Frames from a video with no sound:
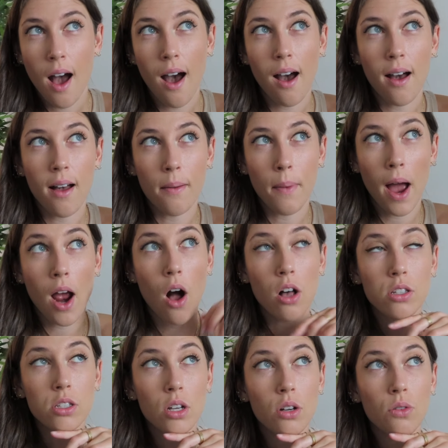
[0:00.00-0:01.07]
I
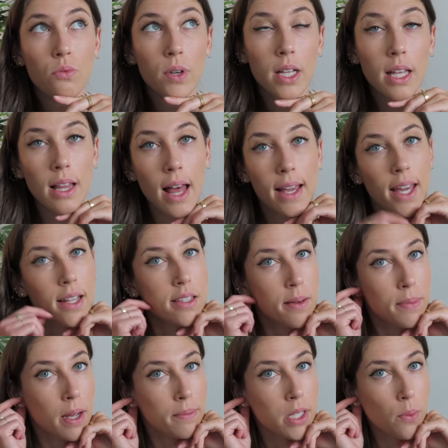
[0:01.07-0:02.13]
also really like it.
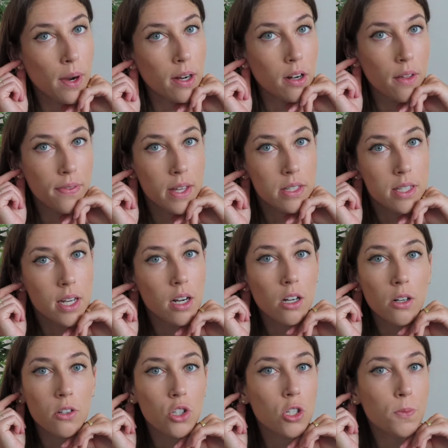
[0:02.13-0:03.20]
Sometimes I wear it on this
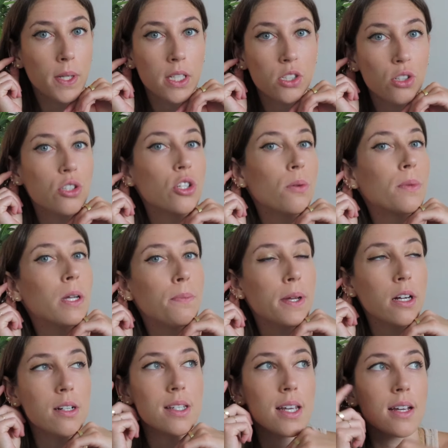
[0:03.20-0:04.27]
ear just because there's so many
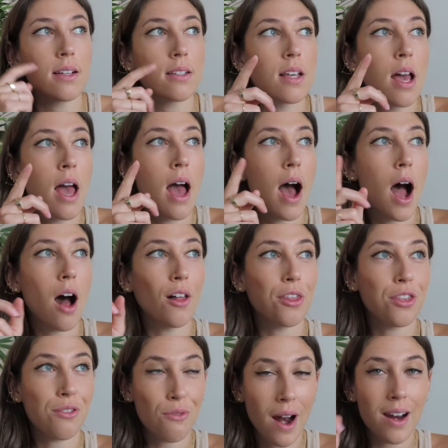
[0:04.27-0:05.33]
piercings.
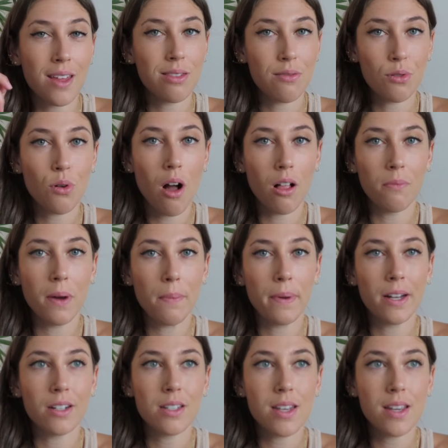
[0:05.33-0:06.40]
I'll thread it through all of my
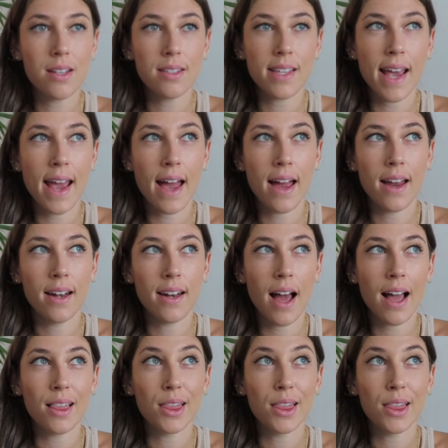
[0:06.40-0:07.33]
piercings, and I